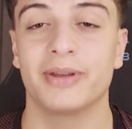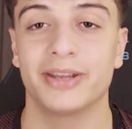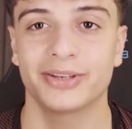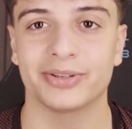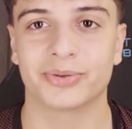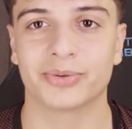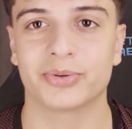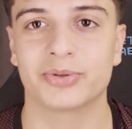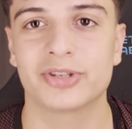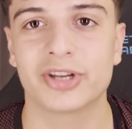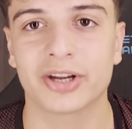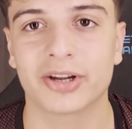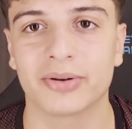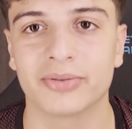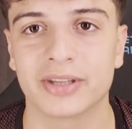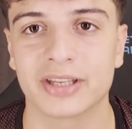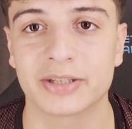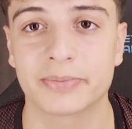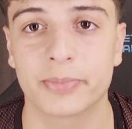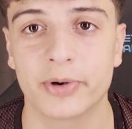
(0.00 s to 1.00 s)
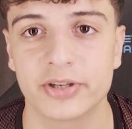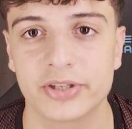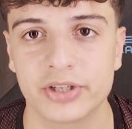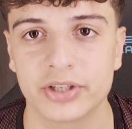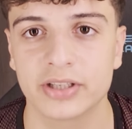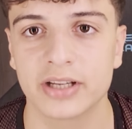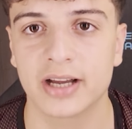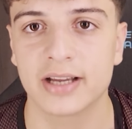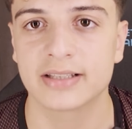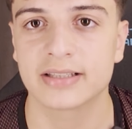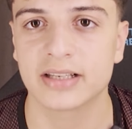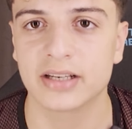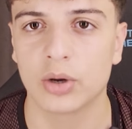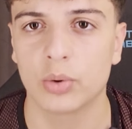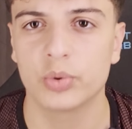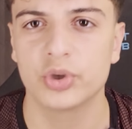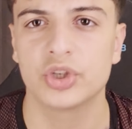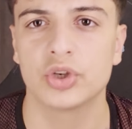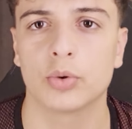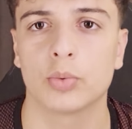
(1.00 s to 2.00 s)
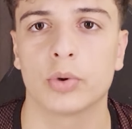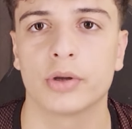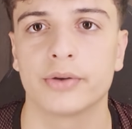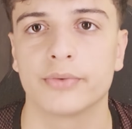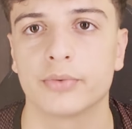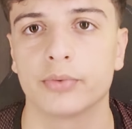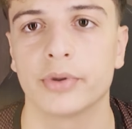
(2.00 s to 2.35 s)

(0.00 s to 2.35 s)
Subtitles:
make sure to check out the spreadsheet, guys, and I wish you a wonderful